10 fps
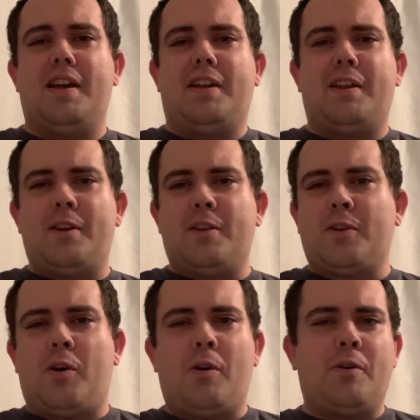Get in the
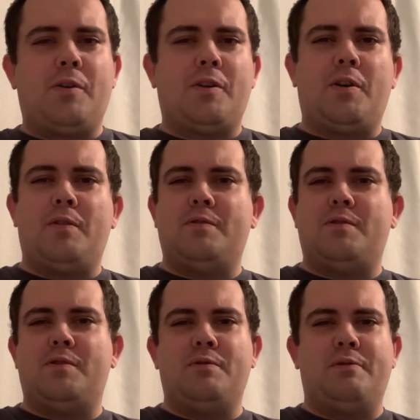car to go
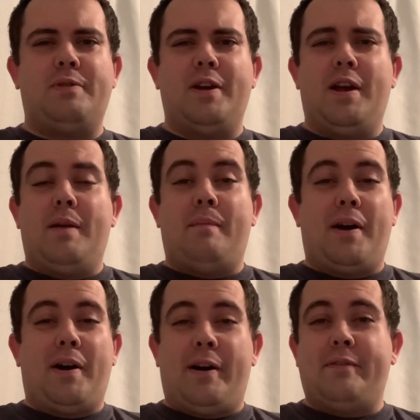to my
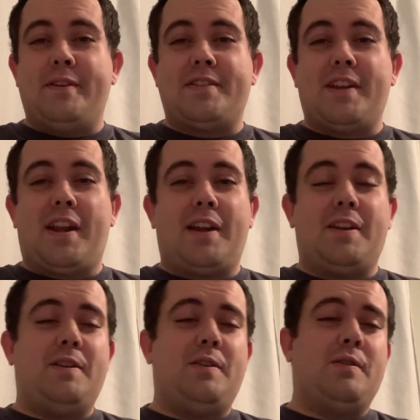office, and I
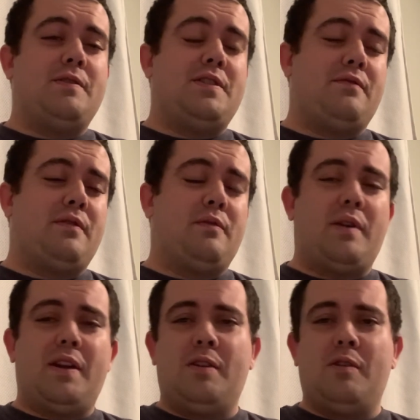hear different radio